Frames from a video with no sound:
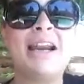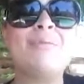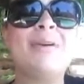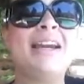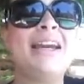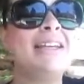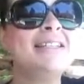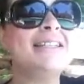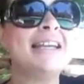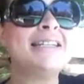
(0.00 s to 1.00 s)
I mean, it
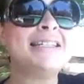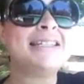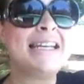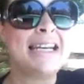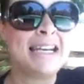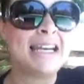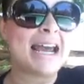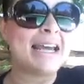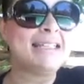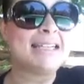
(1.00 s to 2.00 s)
is needed
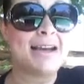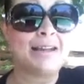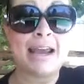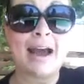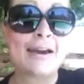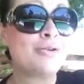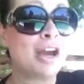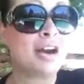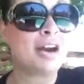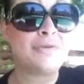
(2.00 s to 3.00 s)
daily. I don't
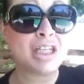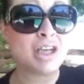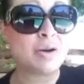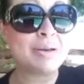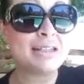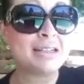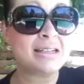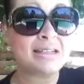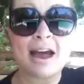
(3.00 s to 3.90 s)
care if it's in your business.